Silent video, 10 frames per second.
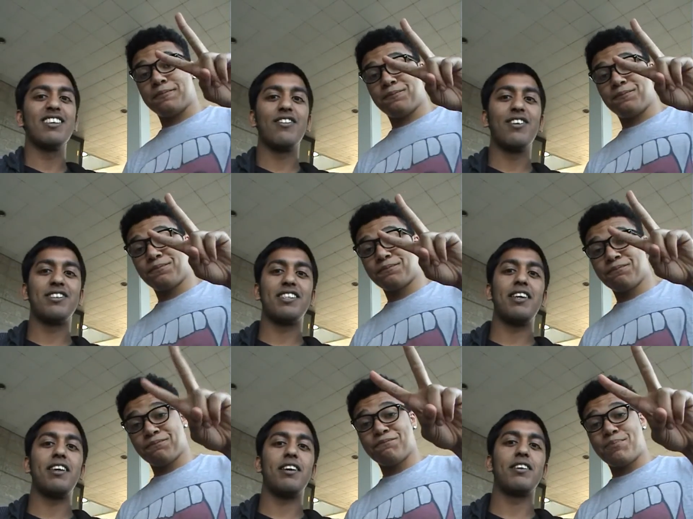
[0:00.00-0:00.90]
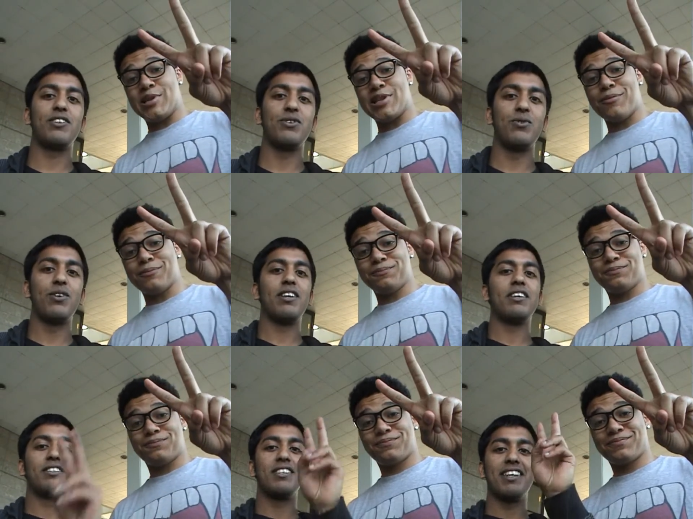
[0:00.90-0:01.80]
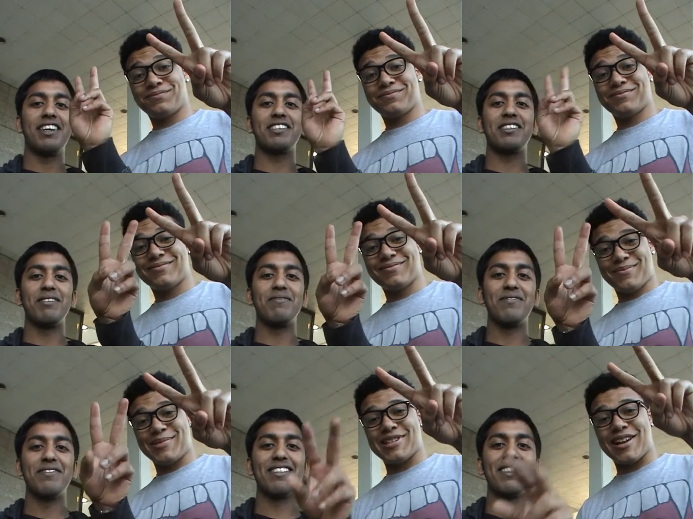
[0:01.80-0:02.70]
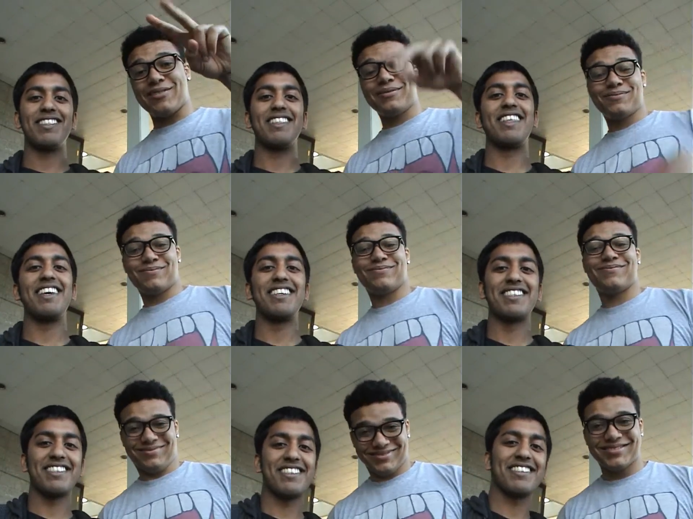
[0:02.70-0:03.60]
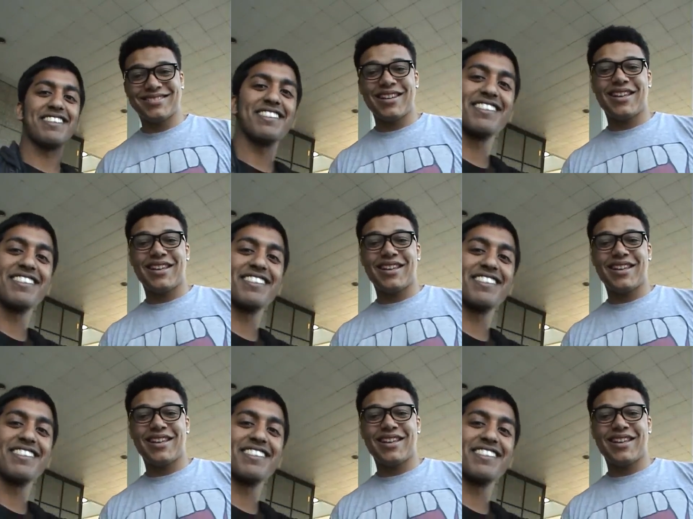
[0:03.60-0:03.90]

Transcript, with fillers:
Speaker 1: nothing else to say until see you next time. Peace out. Laters.